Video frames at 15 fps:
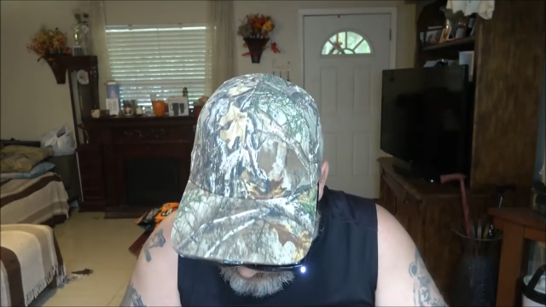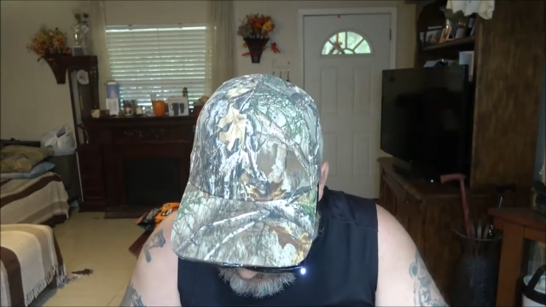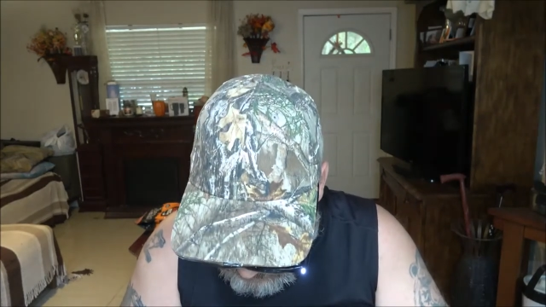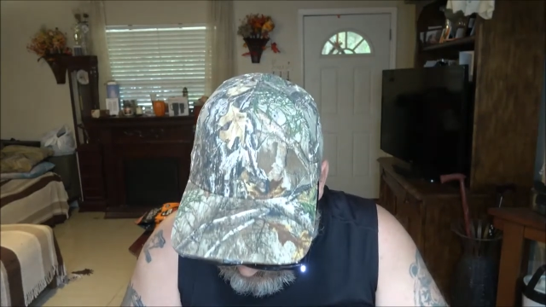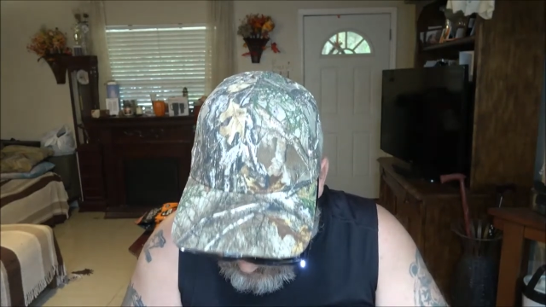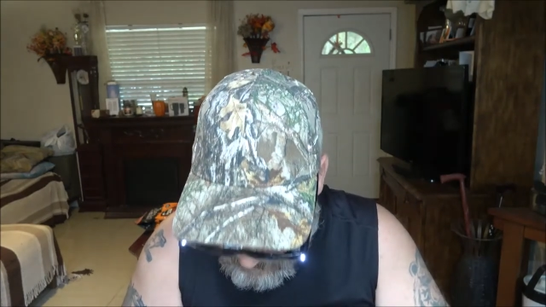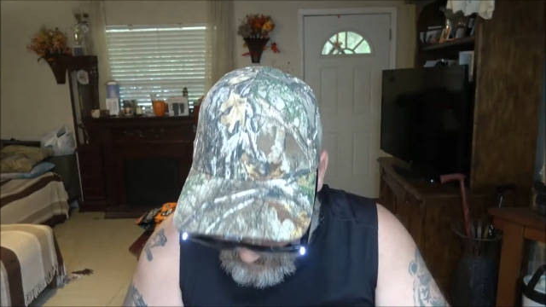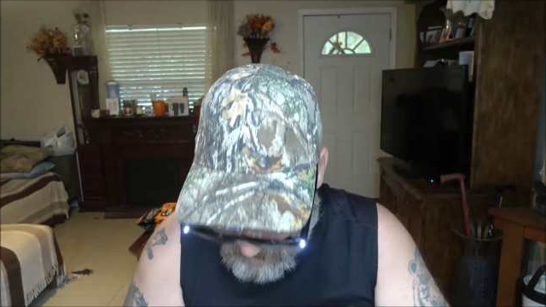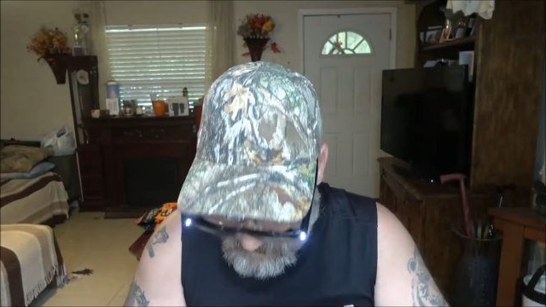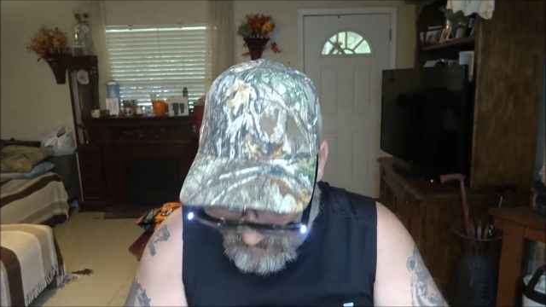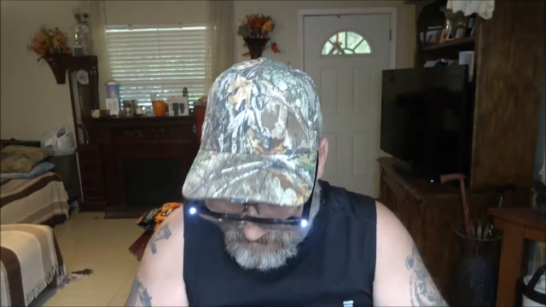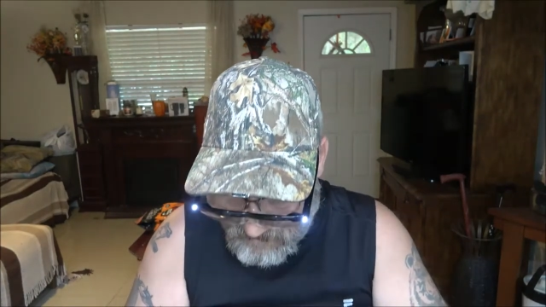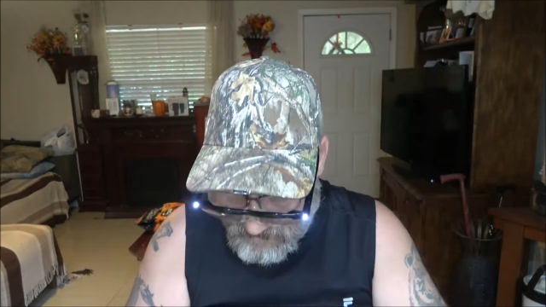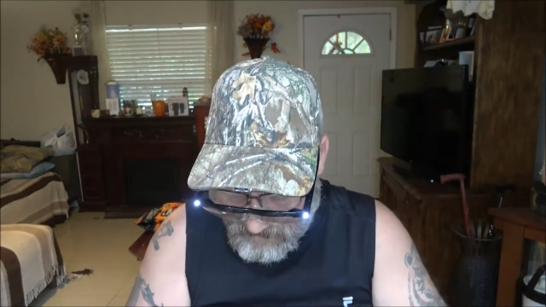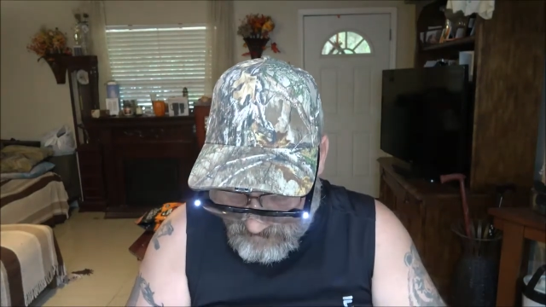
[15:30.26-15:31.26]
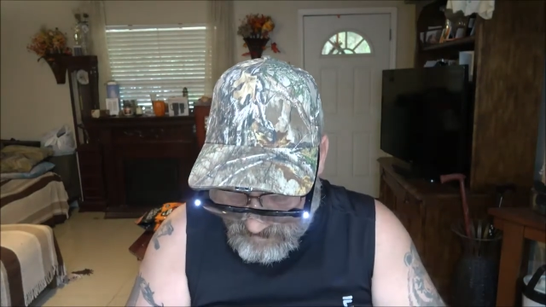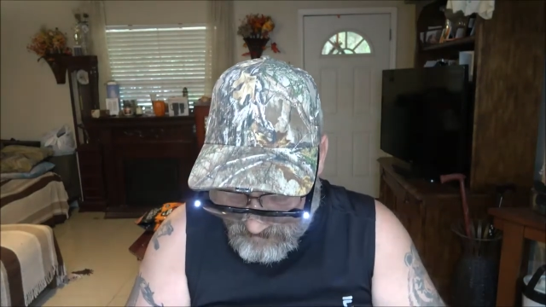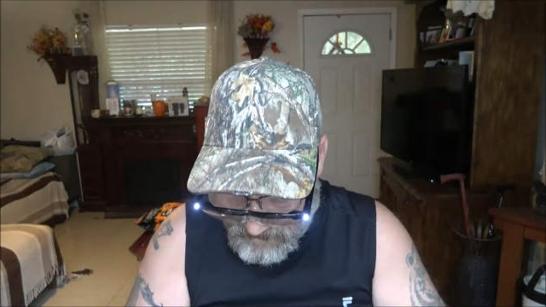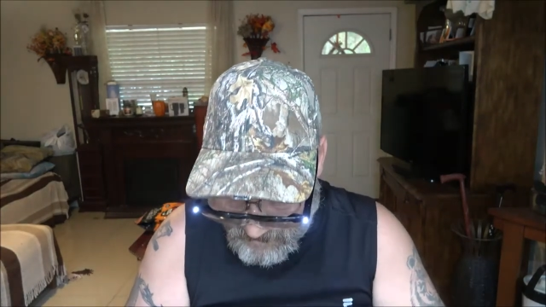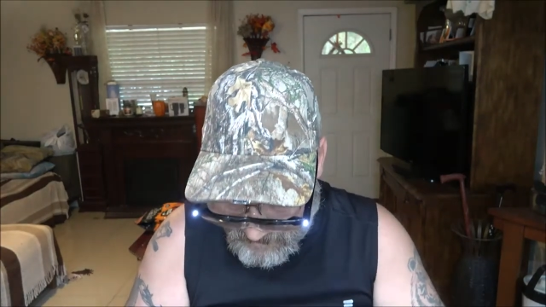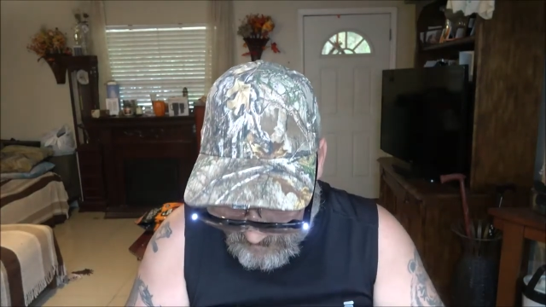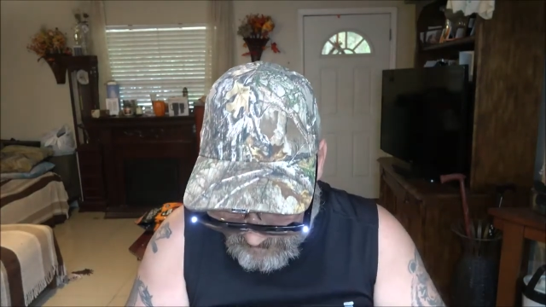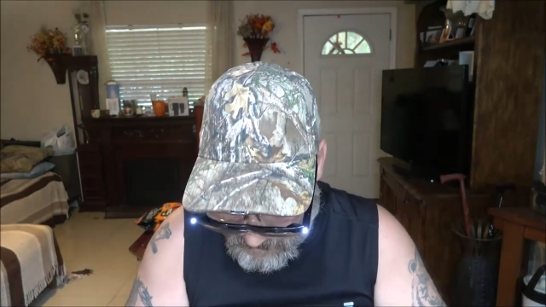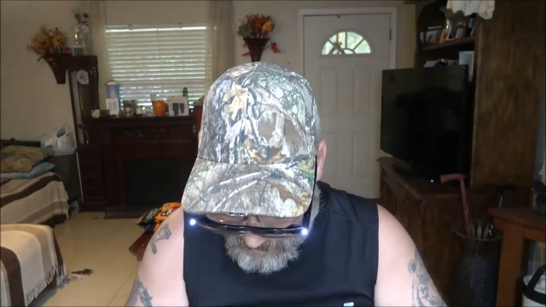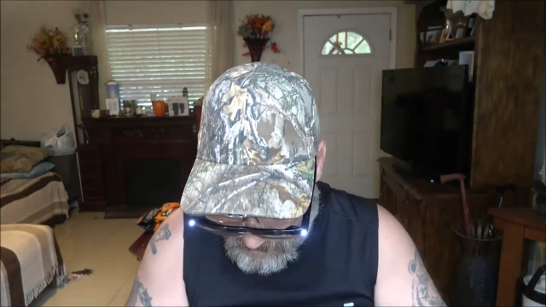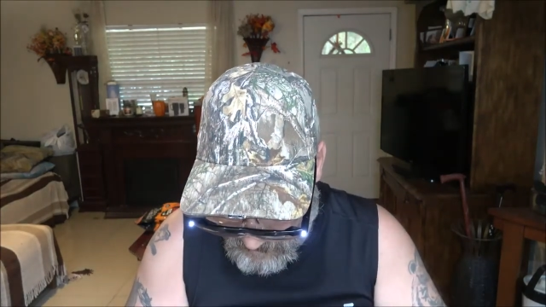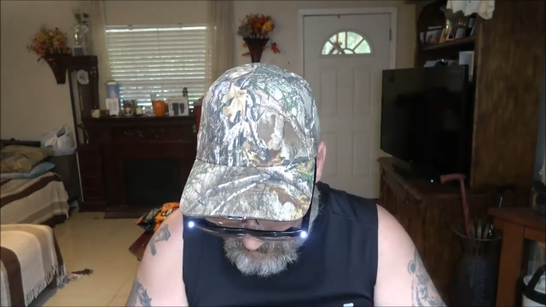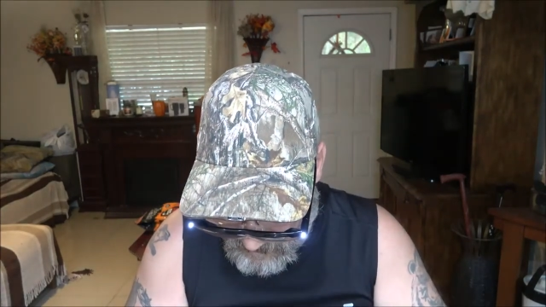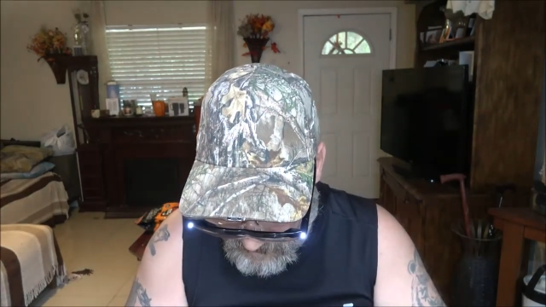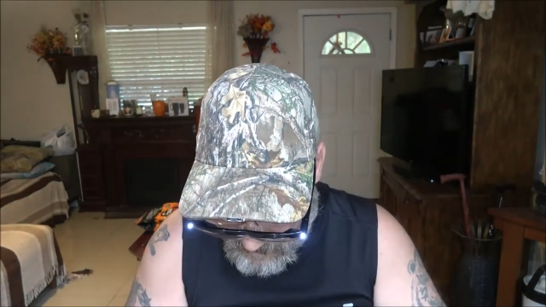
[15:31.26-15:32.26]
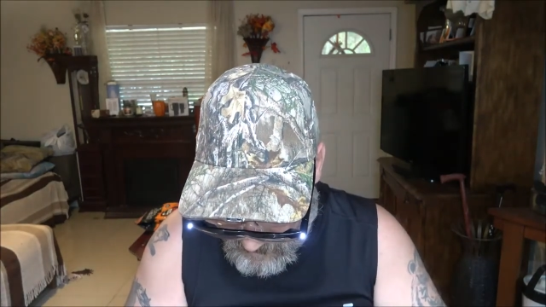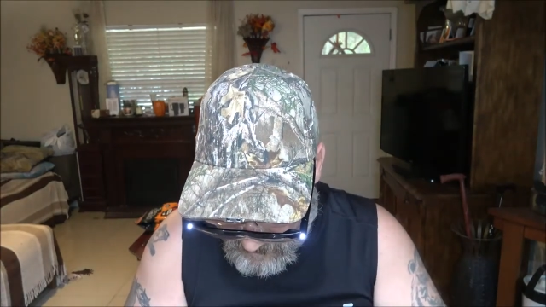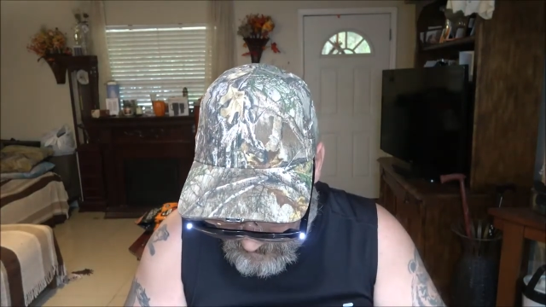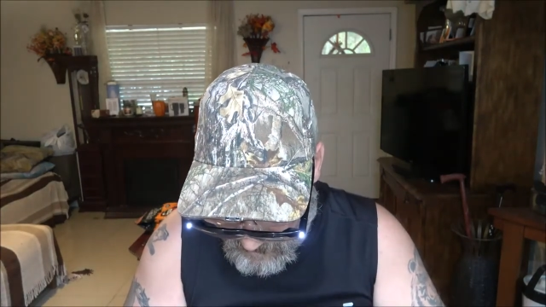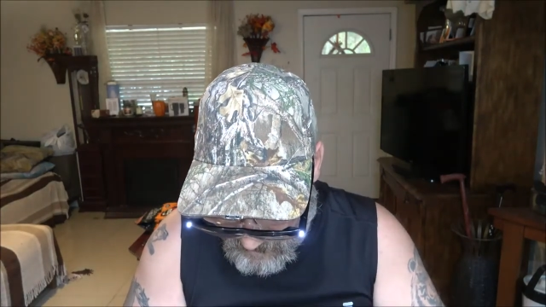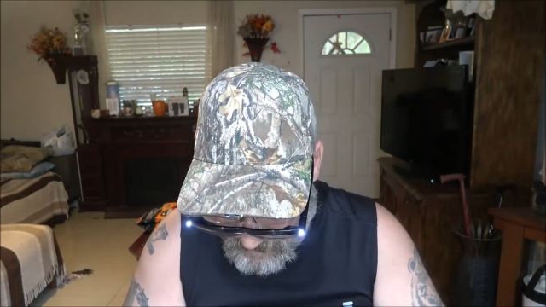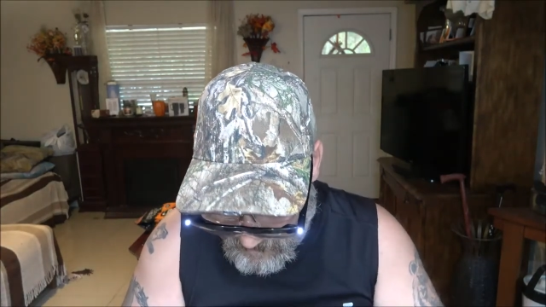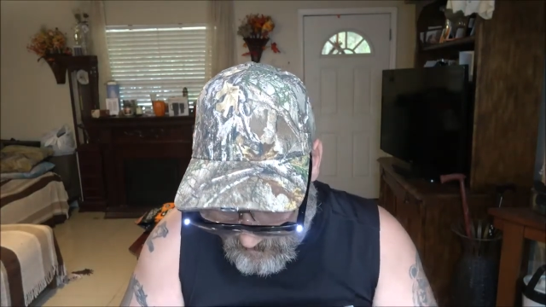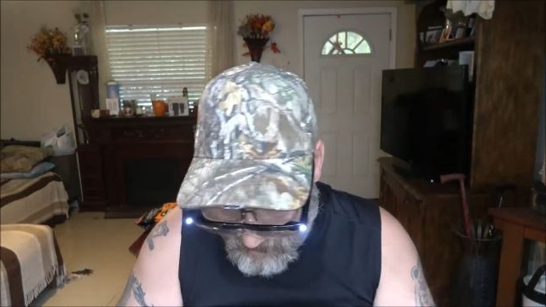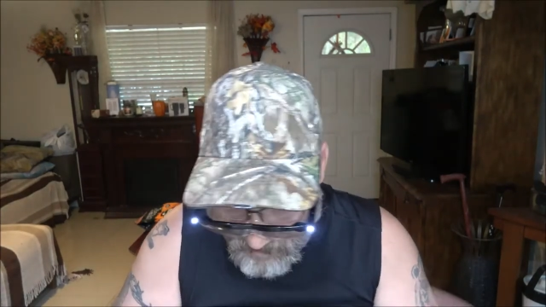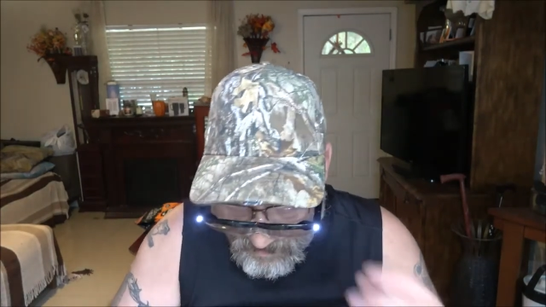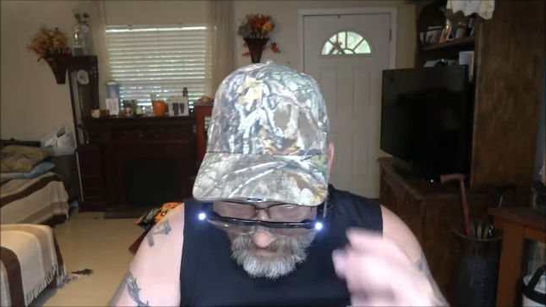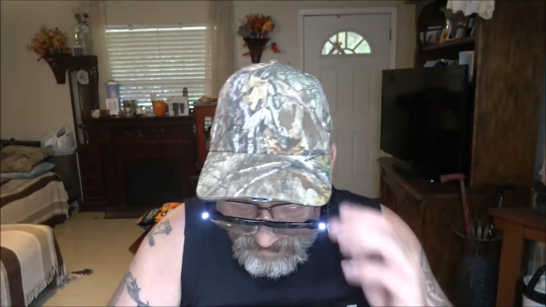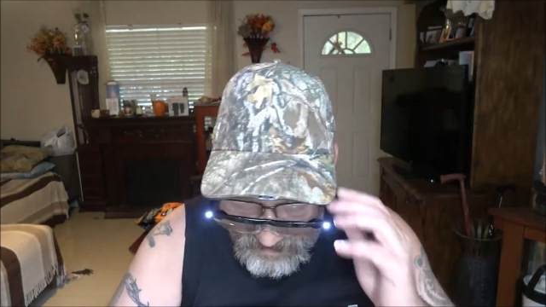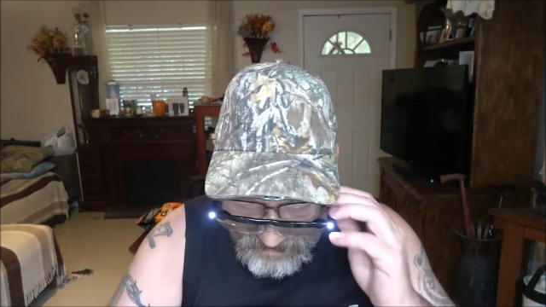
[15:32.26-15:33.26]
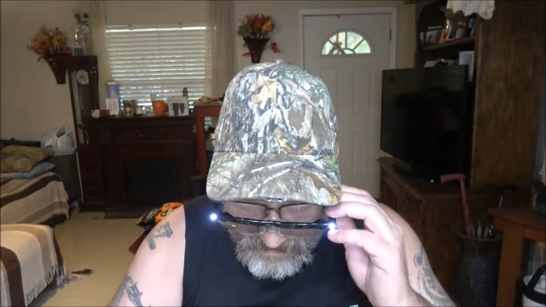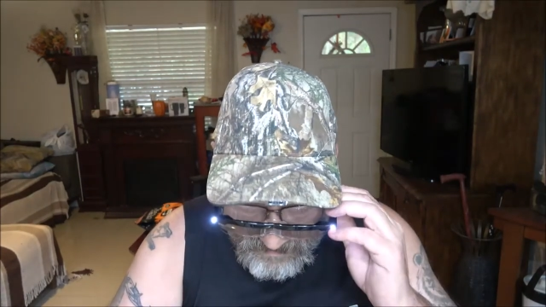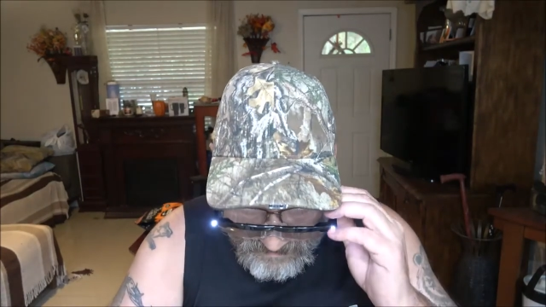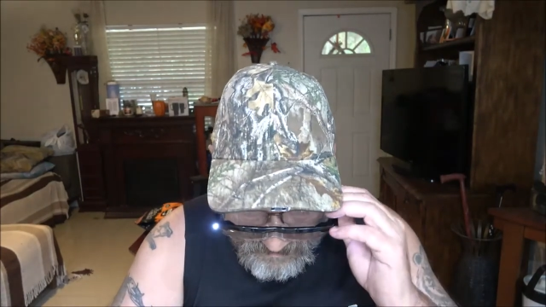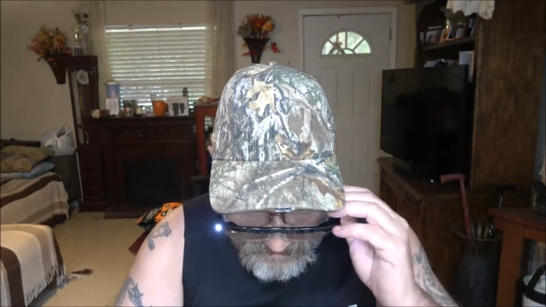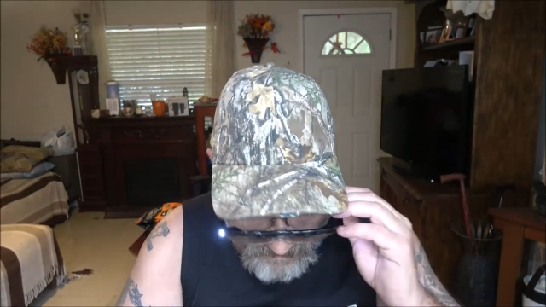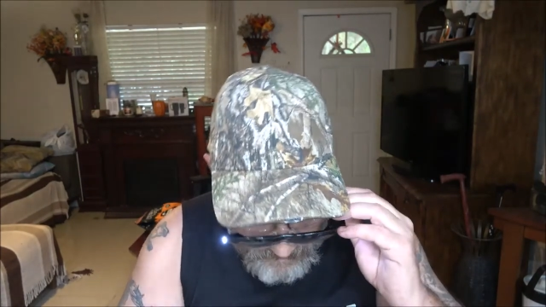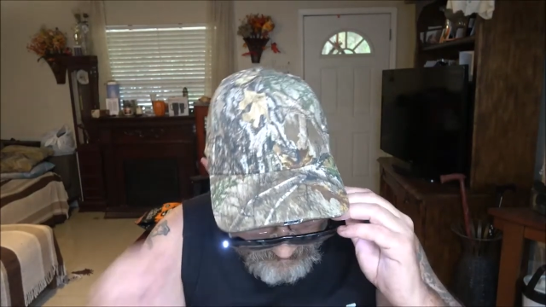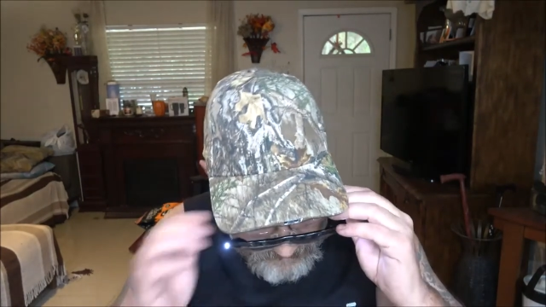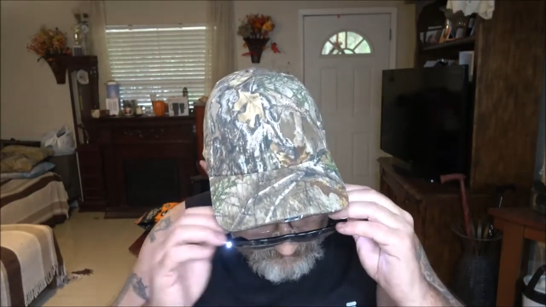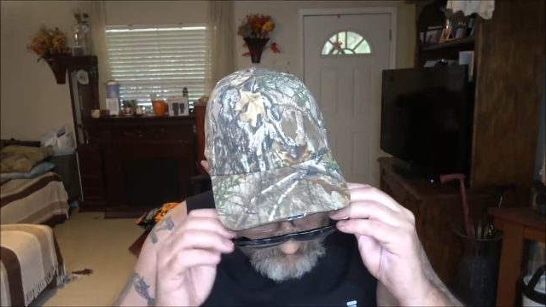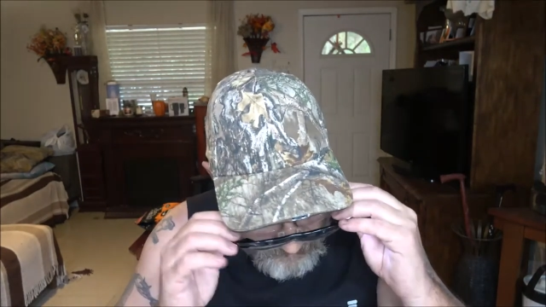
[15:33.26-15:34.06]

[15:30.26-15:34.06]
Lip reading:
(no speaker visible)